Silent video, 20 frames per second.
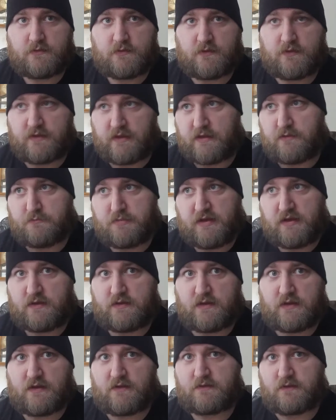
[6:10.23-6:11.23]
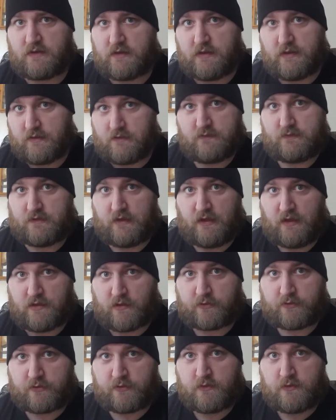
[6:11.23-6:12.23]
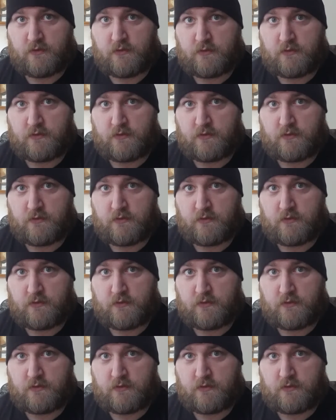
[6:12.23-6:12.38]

than PTSD is death.